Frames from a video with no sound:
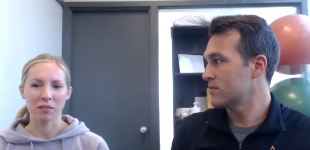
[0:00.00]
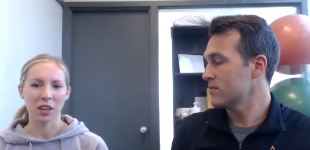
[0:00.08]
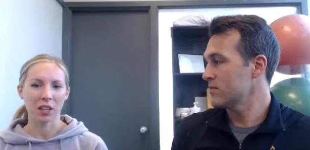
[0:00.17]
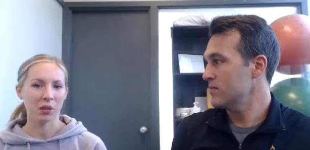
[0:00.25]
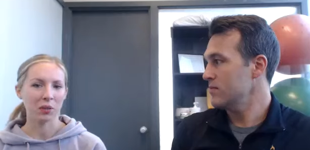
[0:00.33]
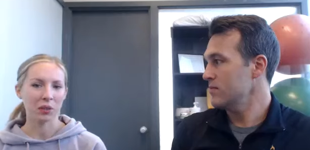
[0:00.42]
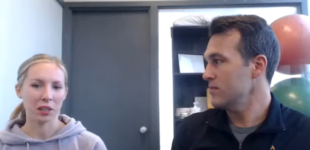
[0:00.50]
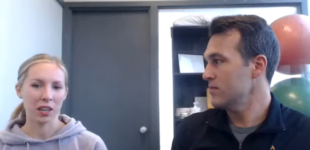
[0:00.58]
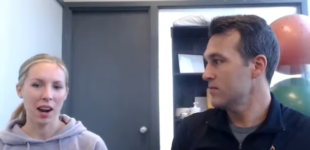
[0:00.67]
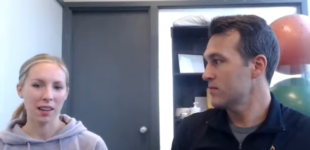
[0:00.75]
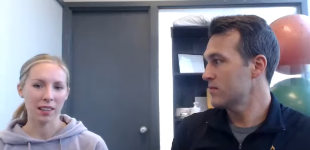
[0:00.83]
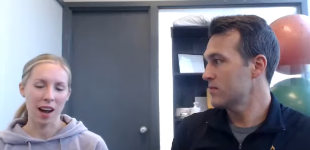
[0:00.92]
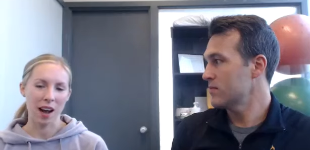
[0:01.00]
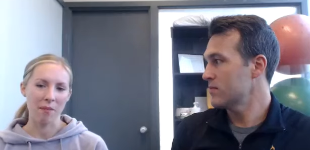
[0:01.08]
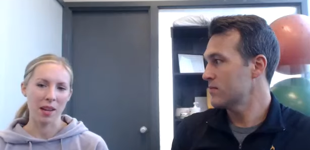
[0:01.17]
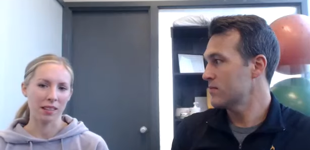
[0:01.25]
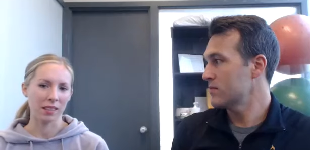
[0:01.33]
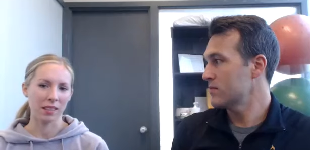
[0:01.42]
Speaker 1: ridicule her on
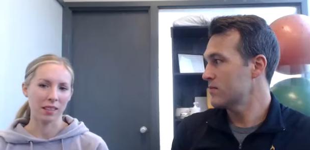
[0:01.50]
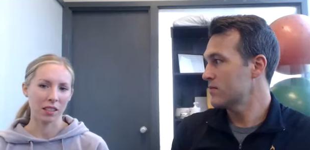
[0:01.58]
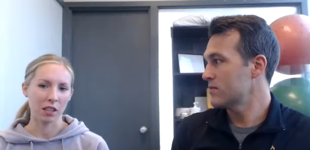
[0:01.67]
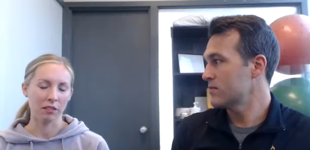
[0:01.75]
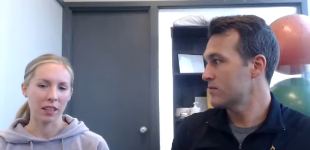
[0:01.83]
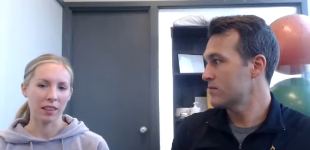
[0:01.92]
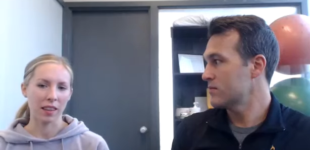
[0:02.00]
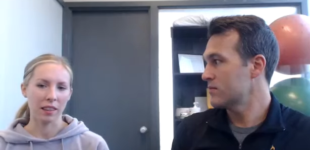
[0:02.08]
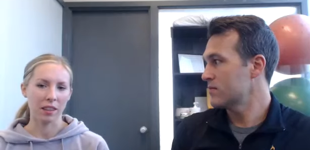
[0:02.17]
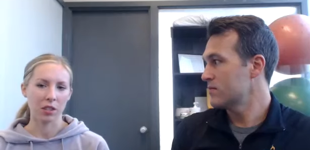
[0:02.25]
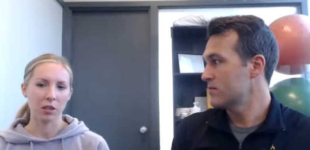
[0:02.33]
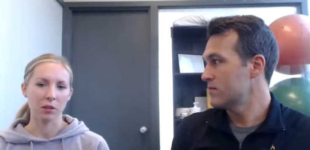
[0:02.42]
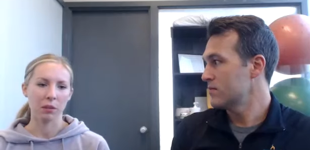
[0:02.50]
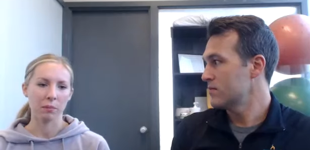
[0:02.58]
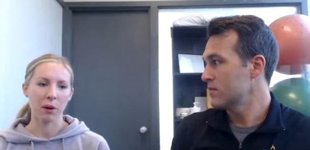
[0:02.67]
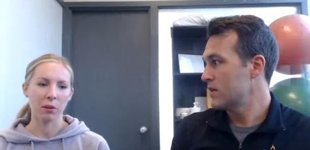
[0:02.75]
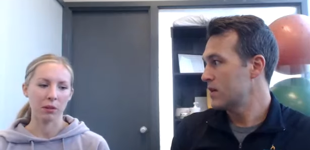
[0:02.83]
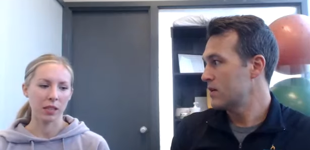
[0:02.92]
comments and stuff like that she was
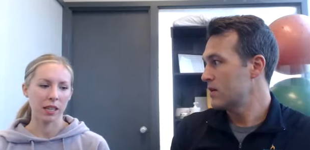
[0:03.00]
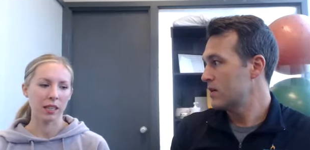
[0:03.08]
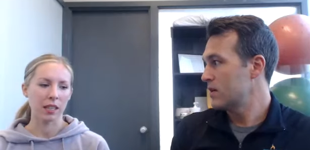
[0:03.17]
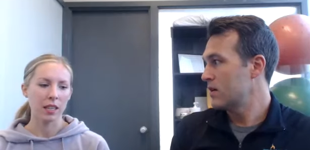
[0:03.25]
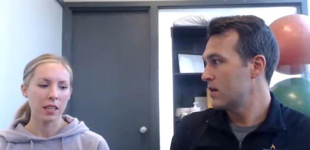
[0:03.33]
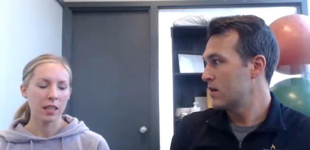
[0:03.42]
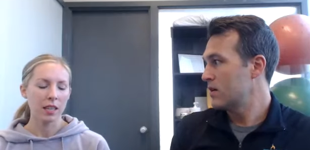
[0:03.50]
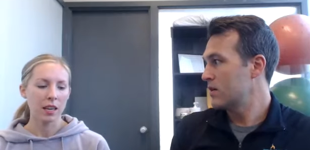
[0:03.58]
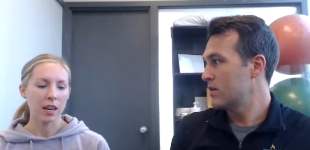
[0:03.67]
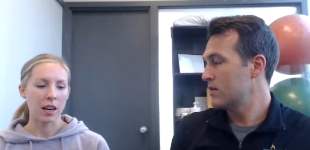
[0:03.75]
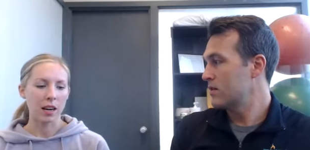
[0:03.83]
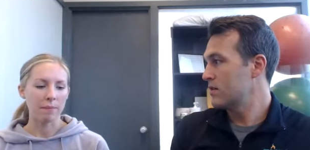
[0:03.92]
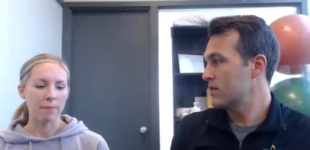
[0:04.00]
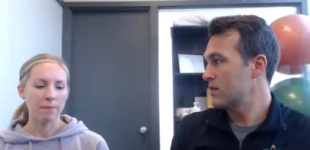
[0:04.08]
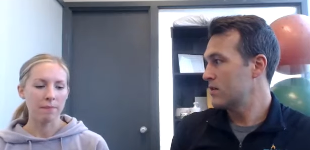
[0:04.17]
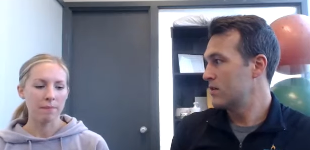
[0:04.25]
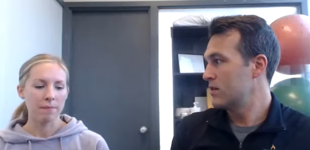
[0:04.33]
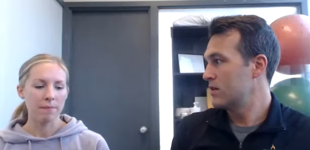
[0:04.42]
posting. Luckily,
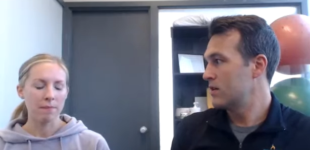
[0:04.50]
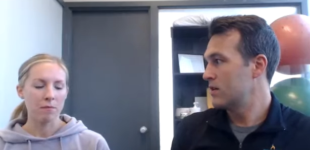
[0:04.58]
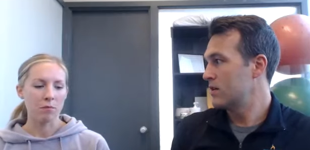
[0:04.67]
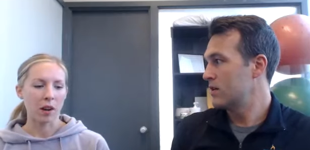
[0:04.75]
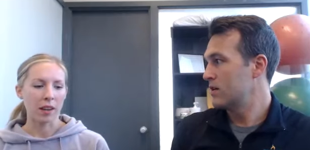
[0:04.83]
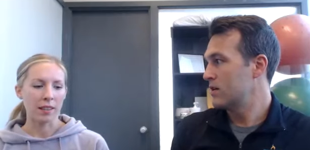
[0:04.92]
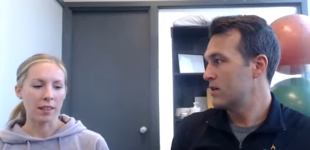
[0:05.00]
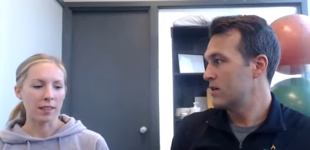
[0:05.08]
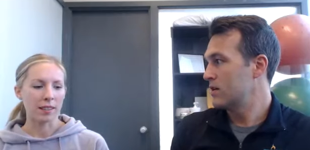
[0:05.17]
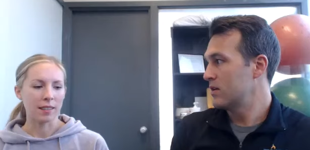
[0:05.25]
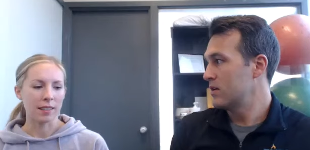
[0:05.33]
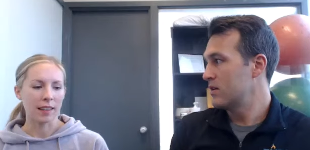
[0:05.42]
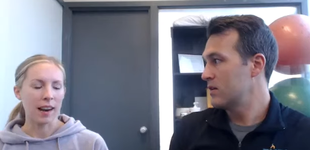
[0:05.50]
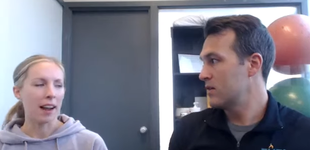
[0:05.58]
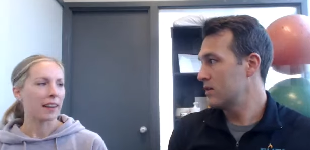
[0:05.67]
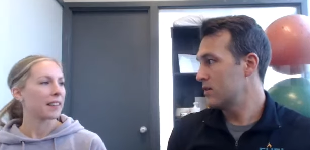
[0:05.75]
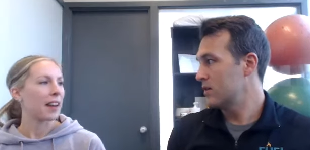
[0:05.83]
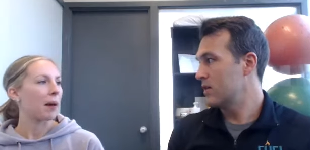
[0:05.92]

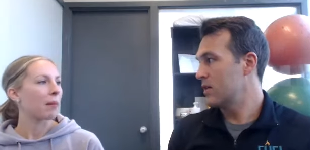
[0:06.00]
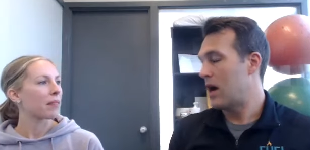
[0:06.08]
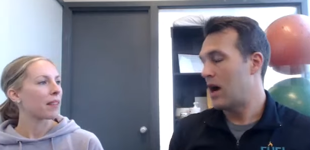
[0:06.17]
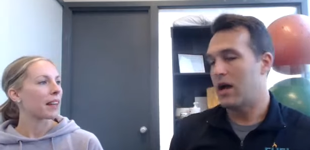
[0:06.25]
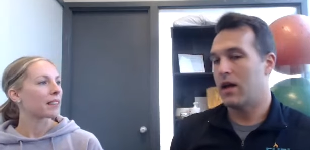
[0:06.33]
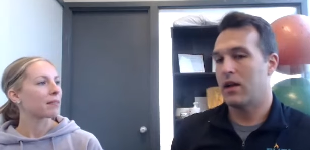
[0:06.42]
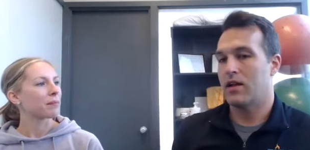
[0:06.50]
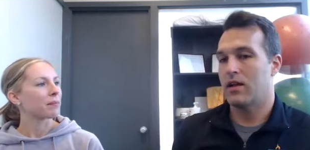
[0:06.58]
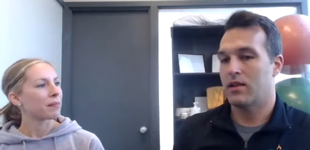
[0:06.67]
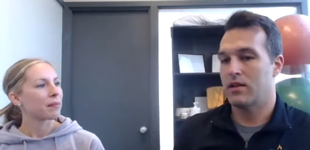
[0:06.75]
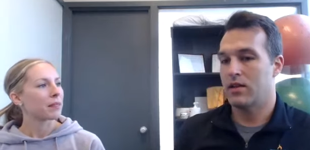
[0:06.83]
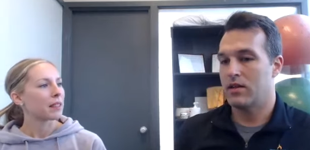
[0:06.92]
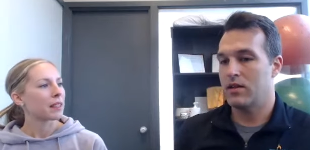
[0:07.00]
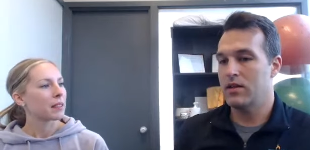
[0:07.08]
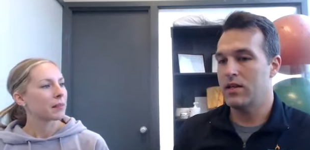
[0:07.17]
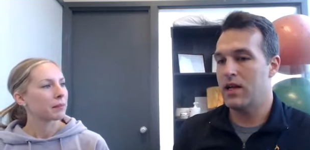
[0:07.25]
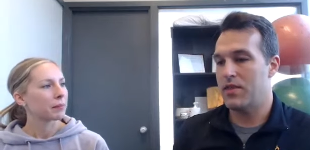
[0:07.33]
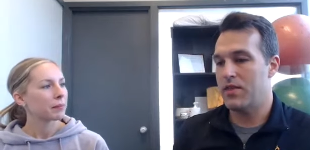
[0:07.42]
Speaker 2: I
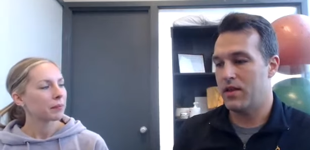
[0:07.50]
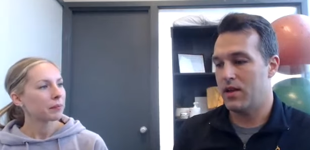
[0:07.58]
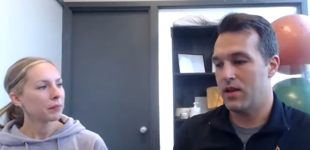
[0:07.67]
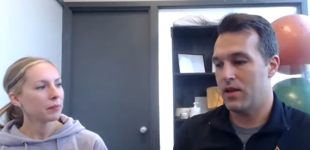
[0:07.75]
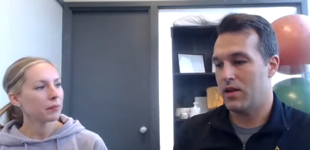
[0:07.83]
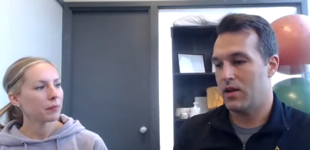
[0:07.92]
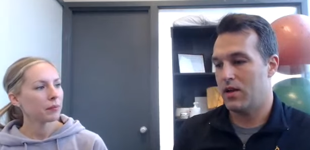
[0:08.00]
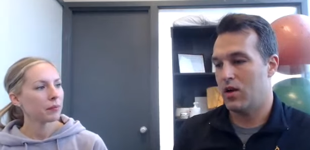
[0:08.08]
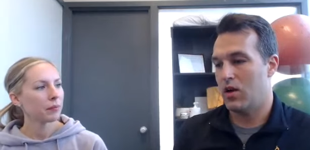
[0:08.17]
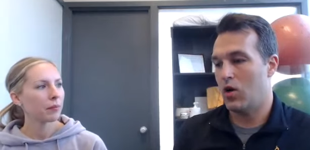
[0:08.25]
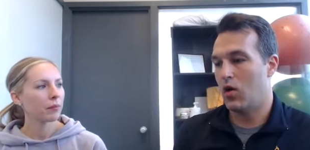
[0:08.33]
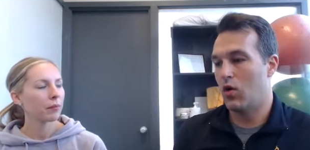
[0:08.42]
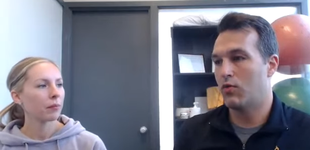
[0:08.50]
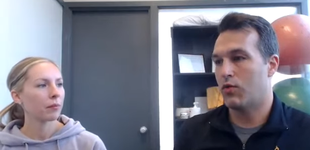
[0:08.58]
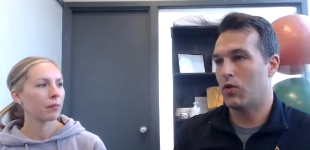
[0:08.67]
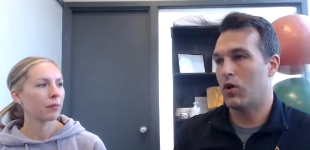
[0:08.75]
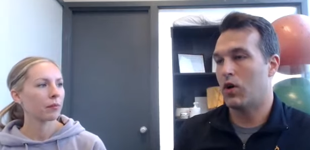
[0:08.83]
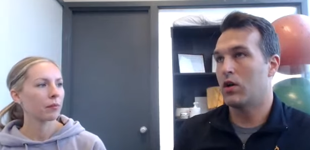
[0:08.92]
think
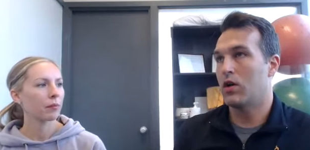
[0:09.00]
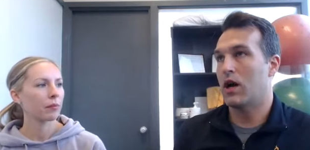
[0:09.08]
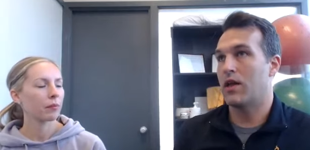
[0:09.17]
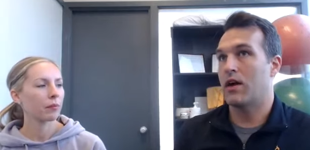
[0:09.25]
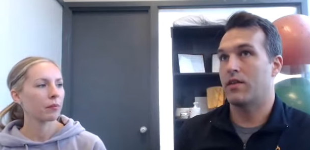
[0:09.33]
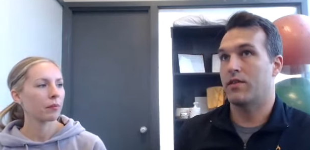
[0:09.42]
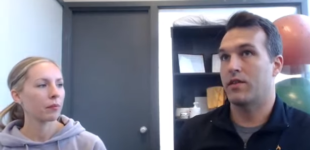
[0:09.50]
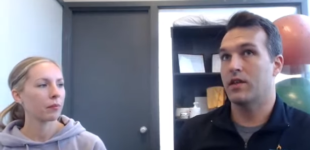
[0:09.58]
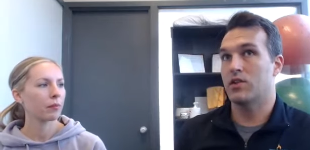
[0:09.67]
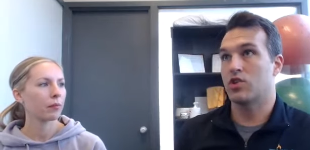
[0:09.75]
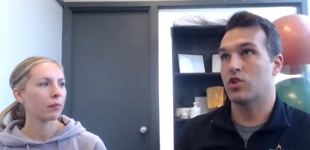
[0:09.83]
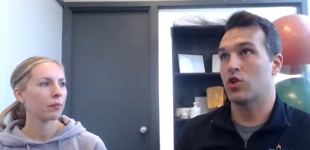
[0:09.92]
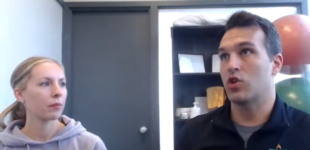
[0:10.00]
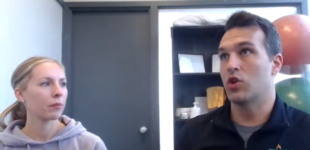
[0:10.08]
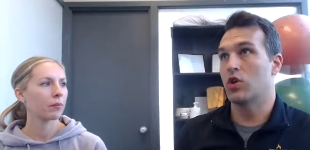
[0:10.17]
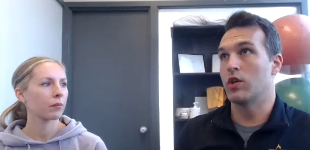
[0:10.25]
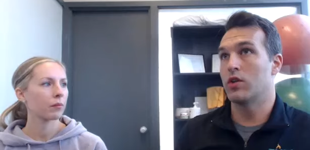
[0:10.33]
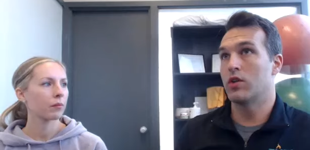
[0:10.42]
overall, I think it's
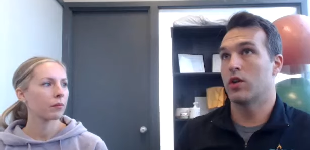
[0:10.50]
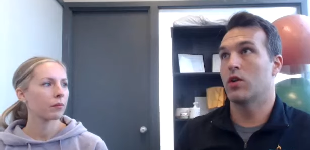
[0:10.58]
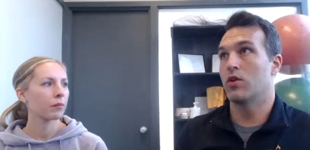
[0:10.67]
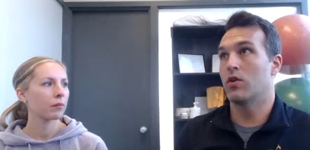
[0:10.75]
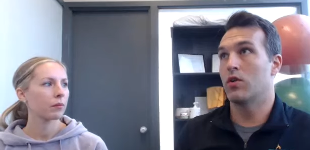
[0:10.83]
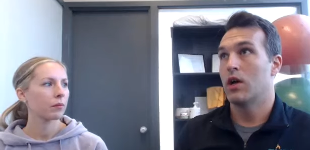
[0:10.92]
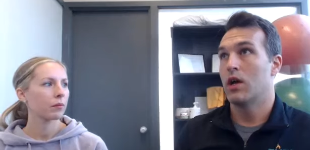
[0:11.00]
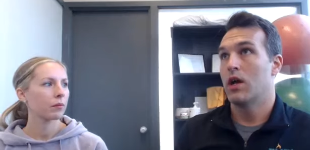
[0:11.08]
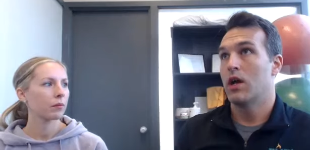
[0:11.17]
good though